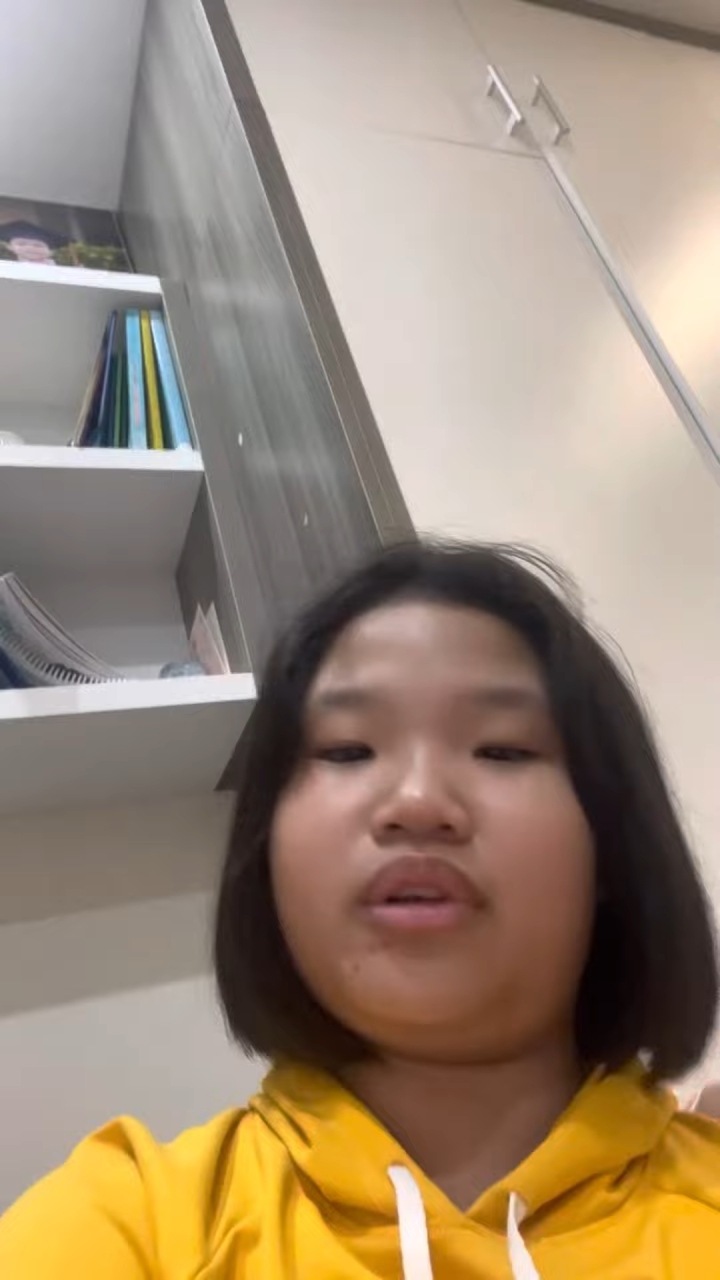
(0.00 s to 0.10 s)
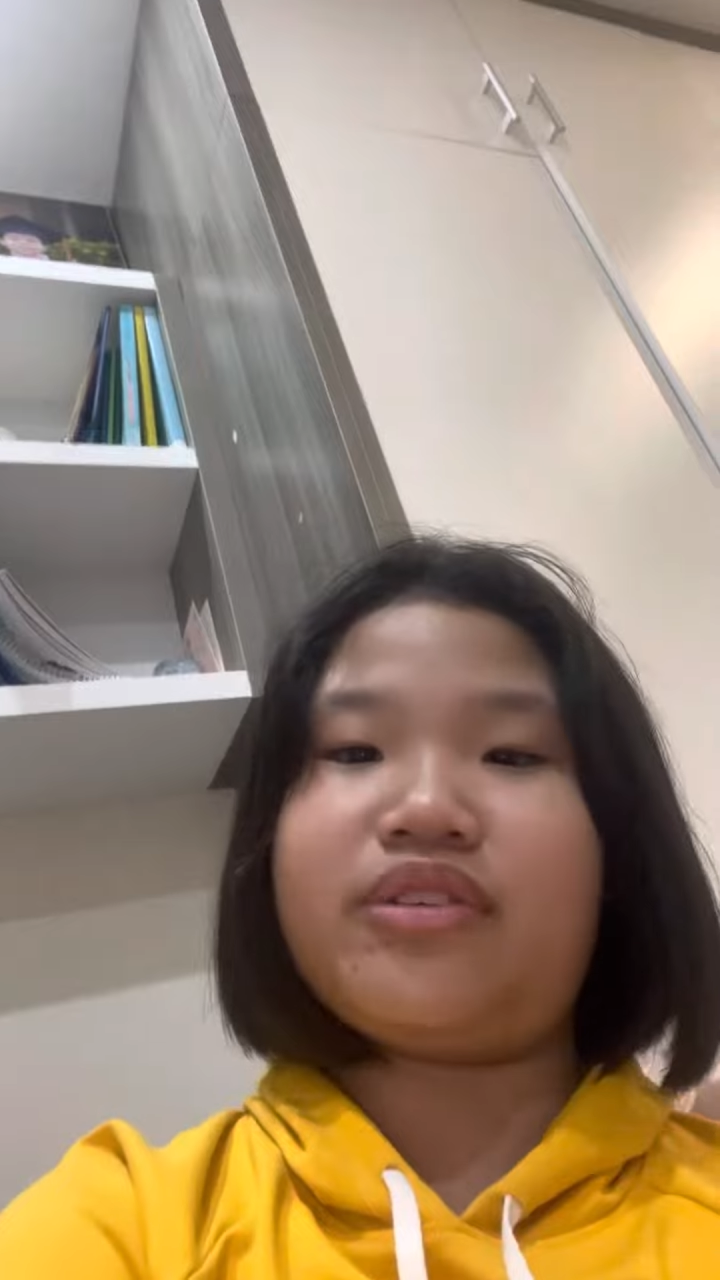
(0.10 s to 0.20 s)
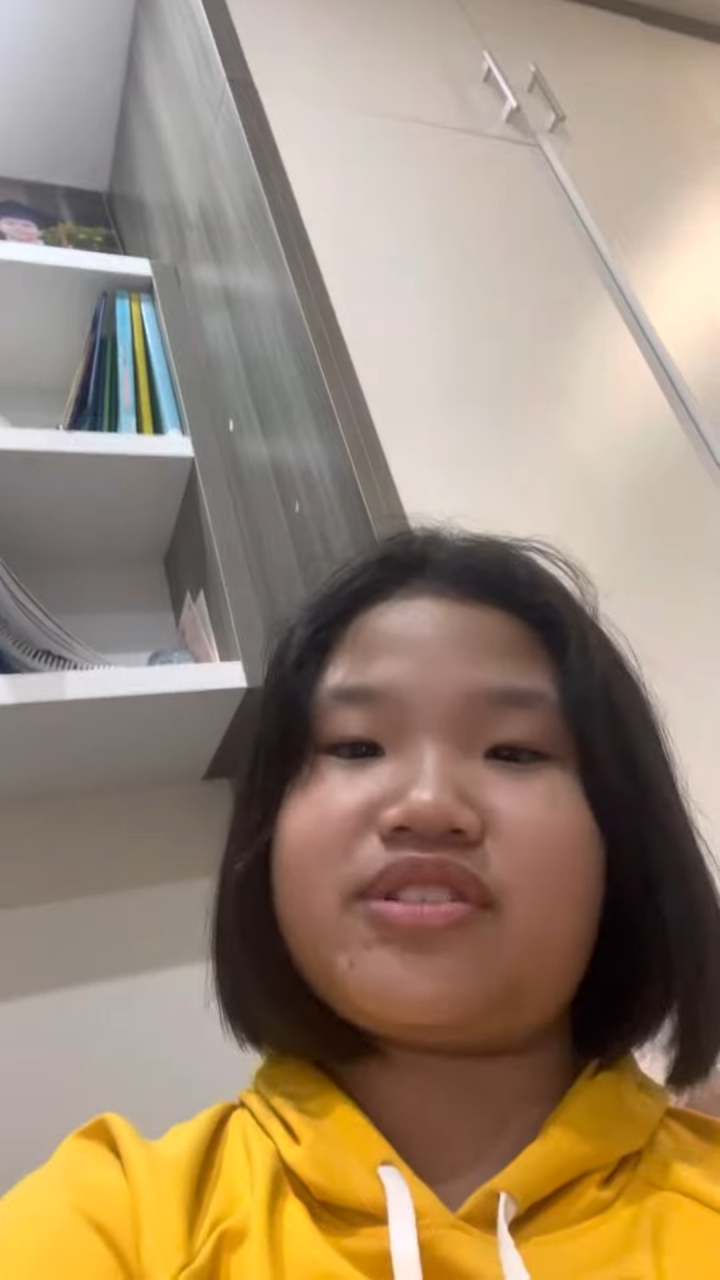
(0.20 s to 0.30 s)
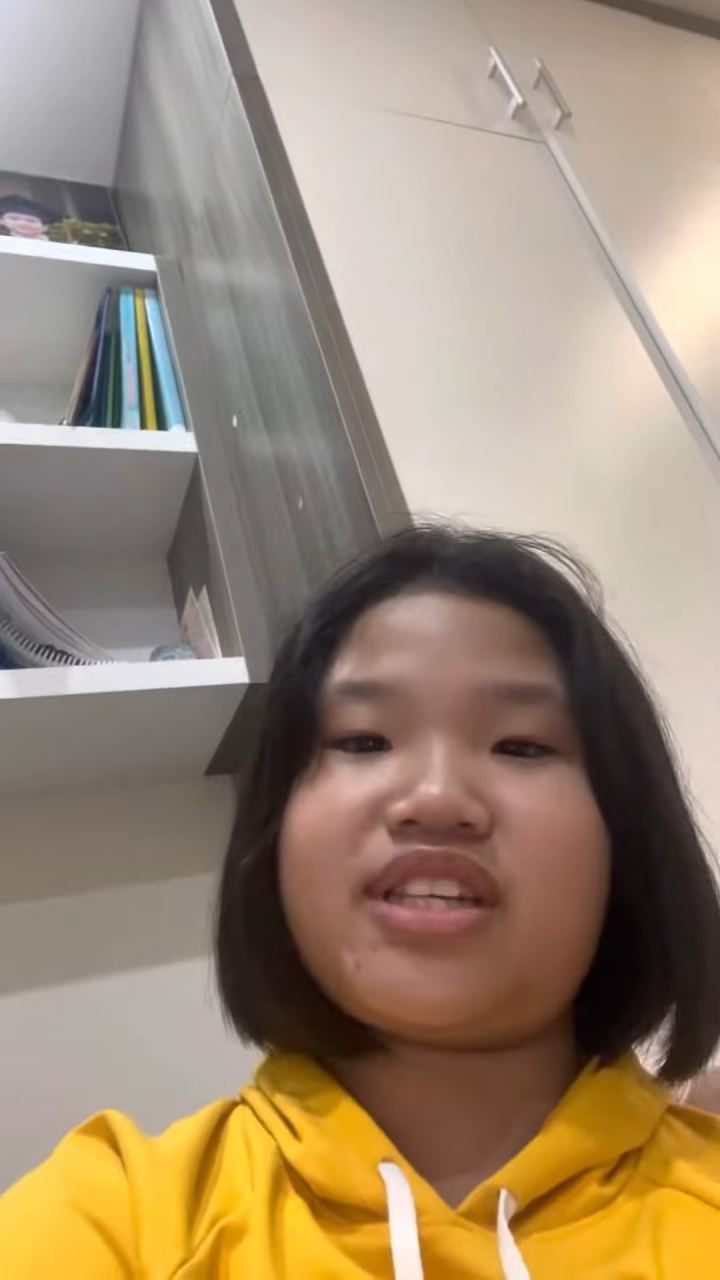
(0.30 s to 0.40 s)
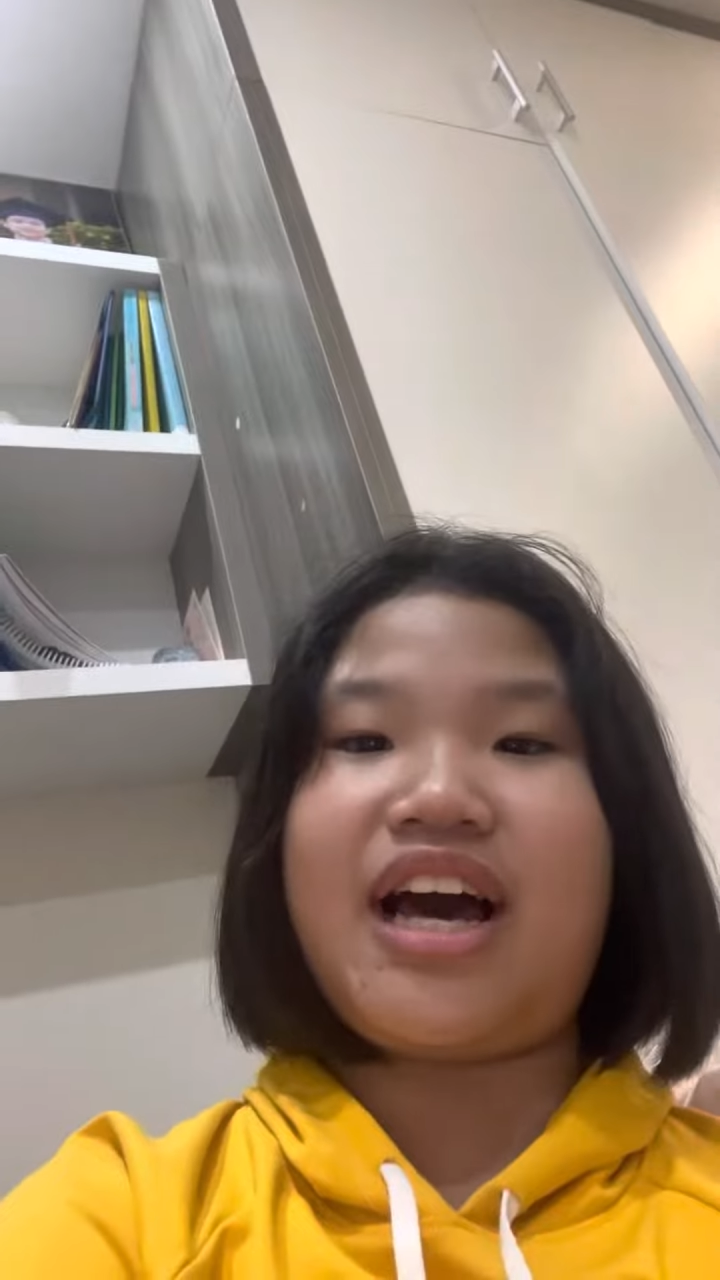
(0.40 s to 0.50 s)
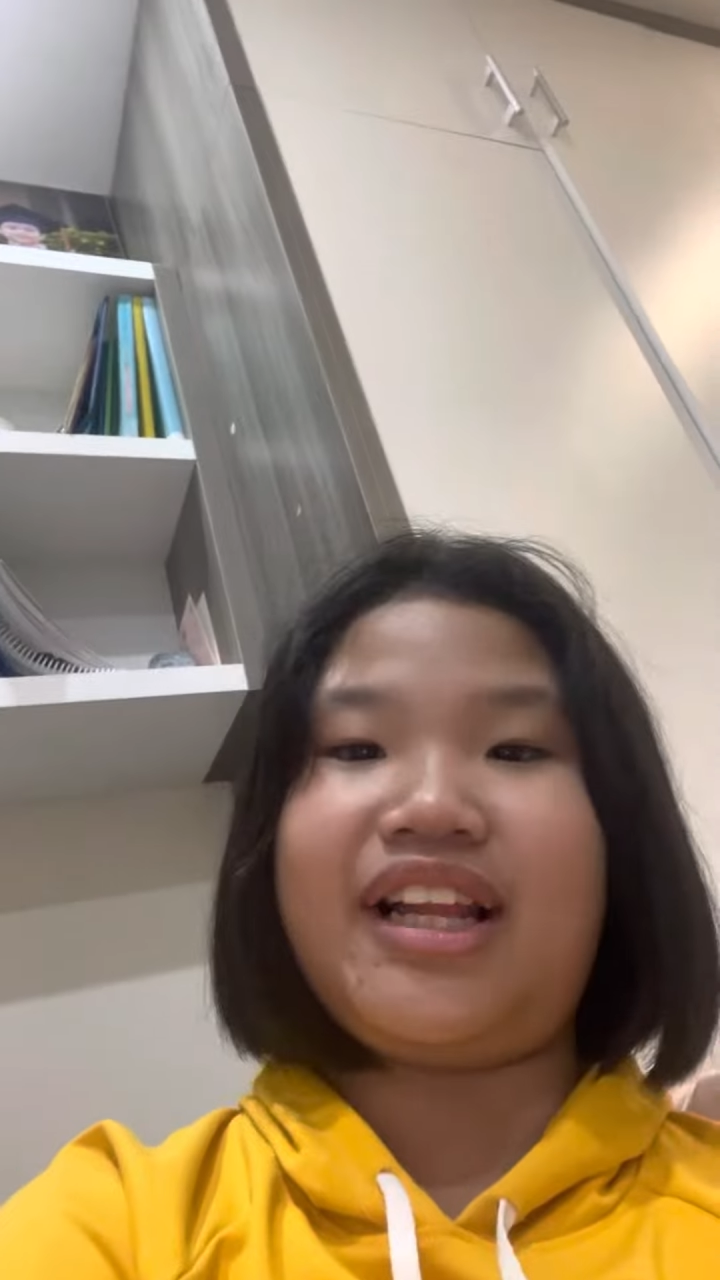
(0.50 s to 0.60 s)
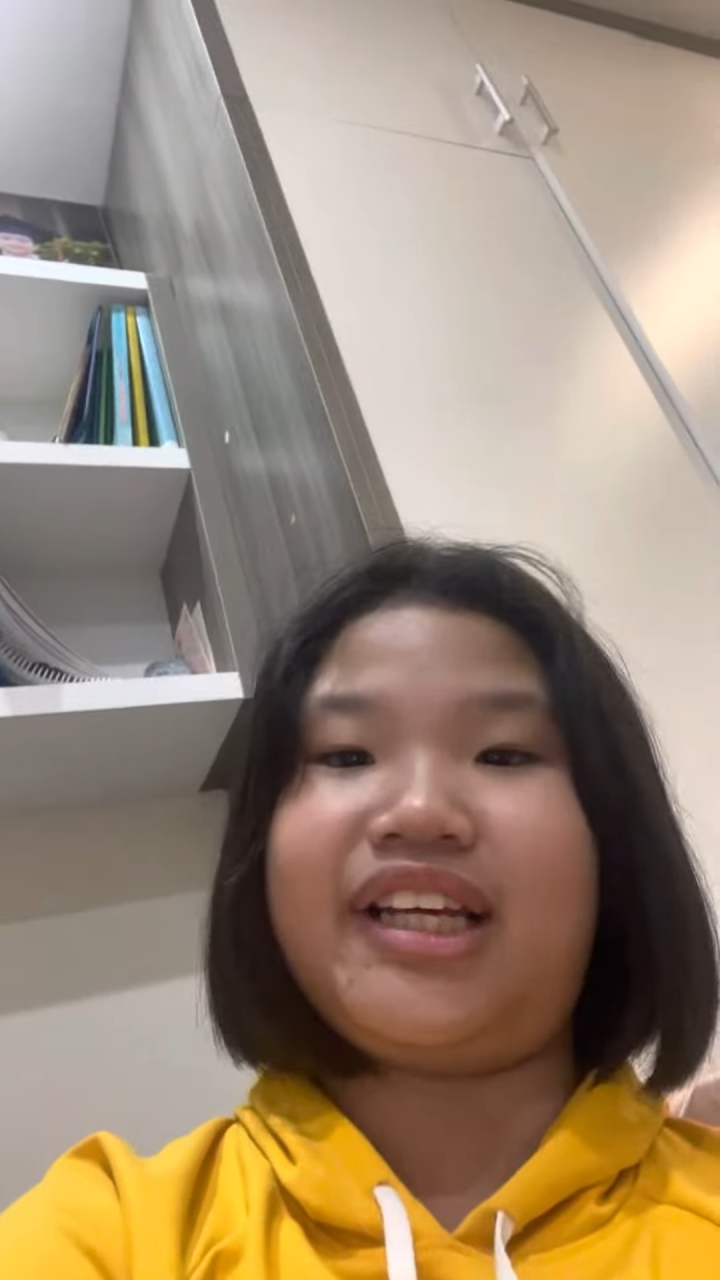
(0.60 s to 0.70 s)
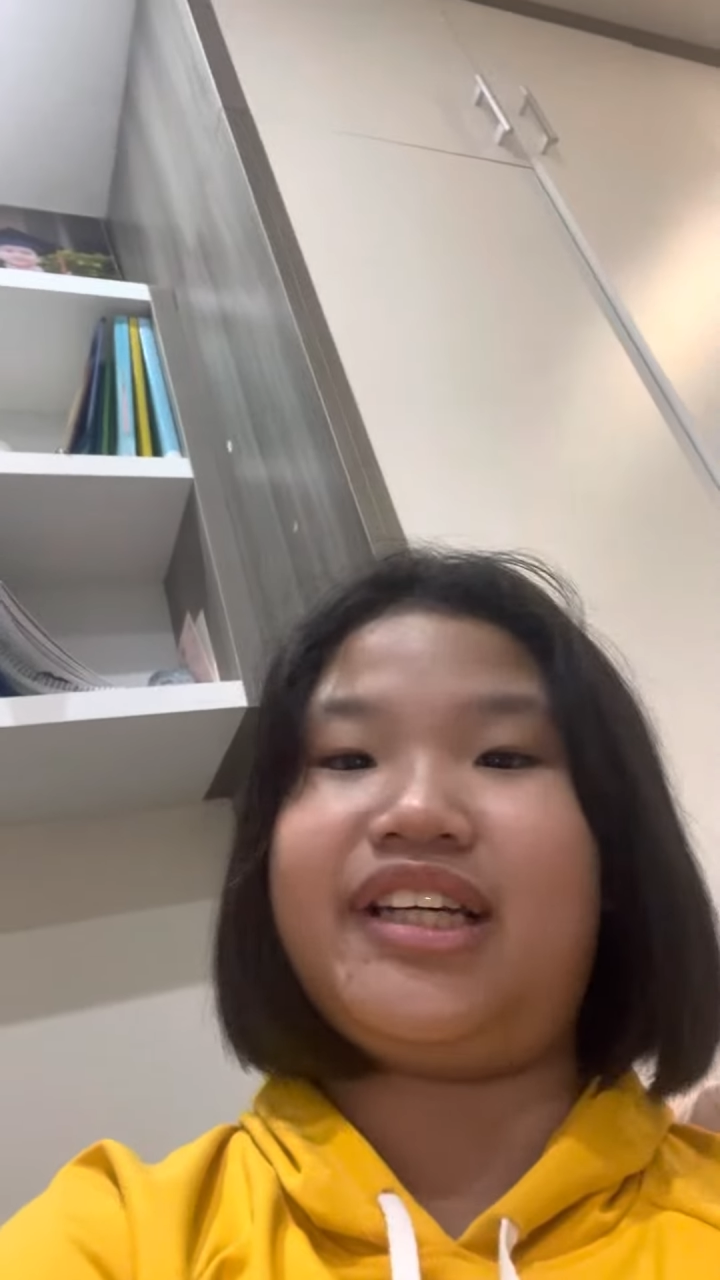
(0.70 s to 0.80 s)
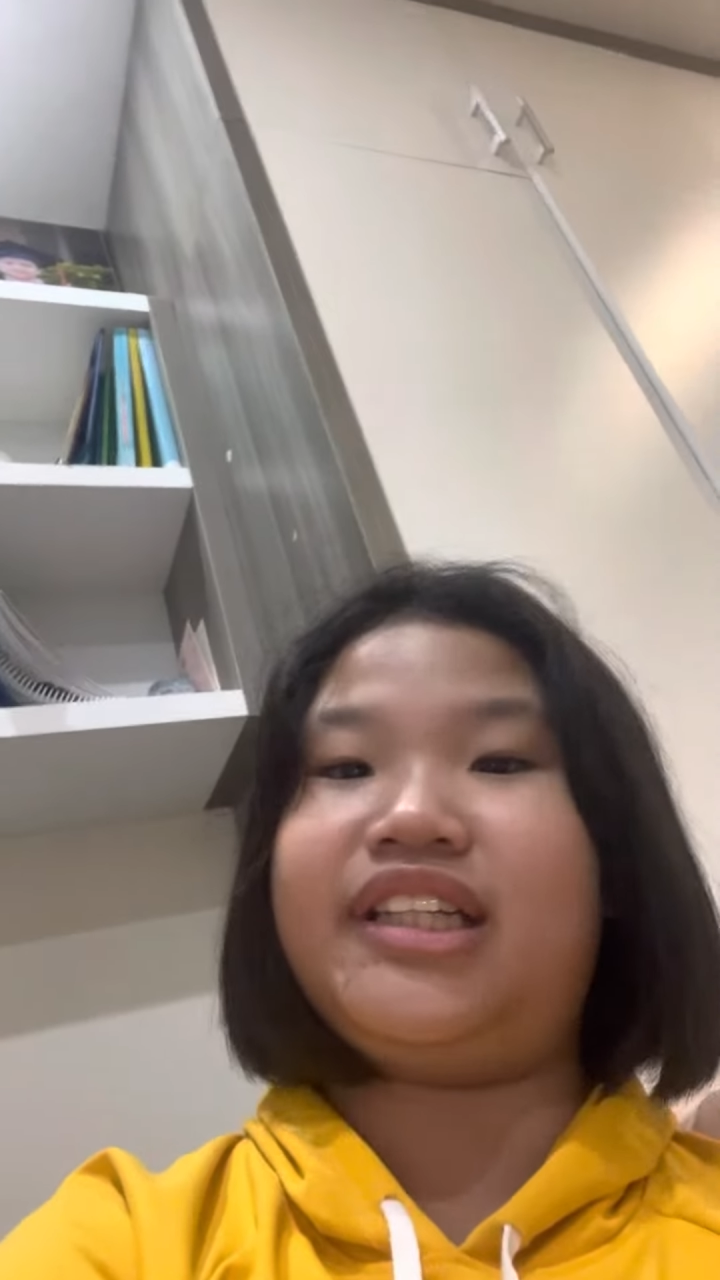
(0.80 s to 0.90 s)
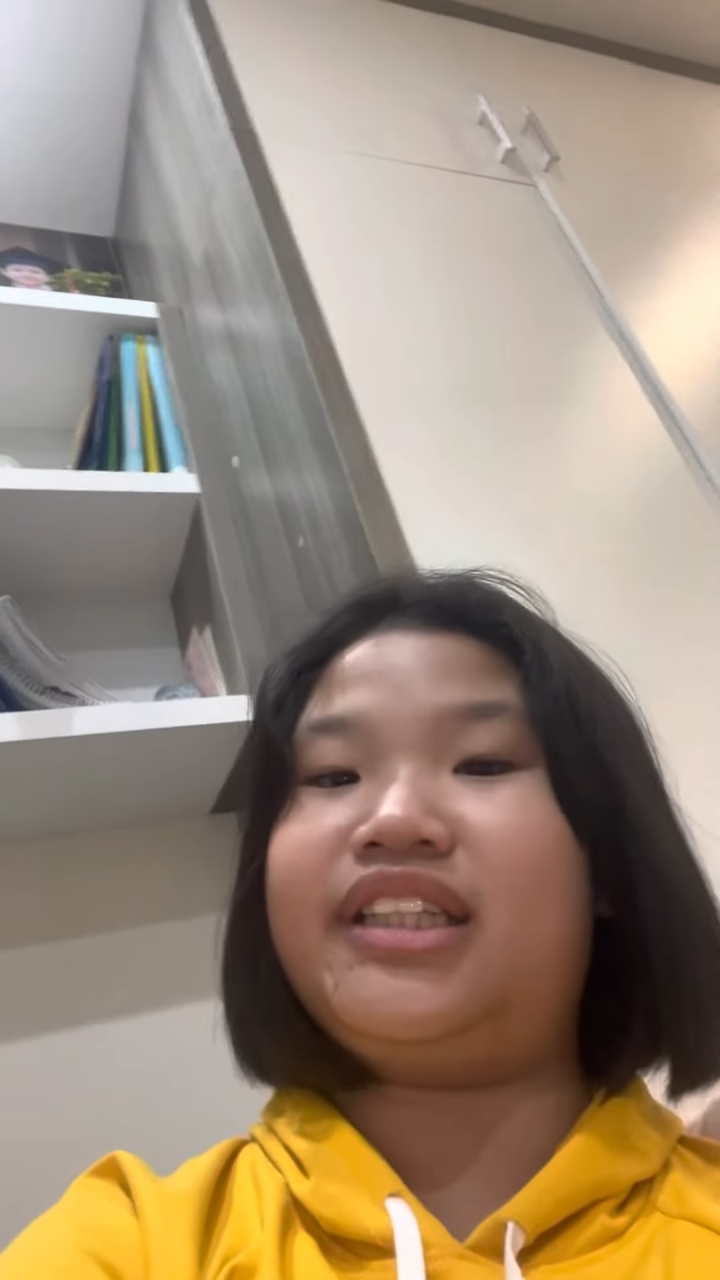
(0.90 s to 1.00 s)
of
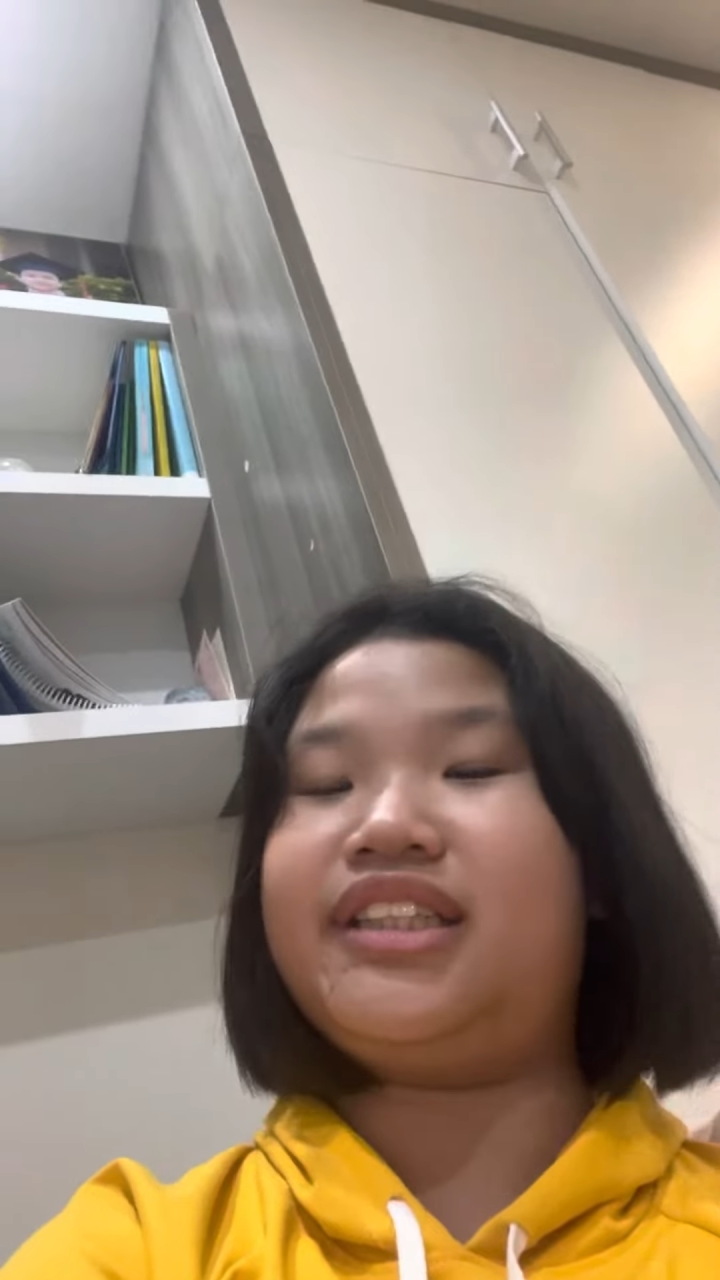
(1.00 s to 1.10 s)
salad.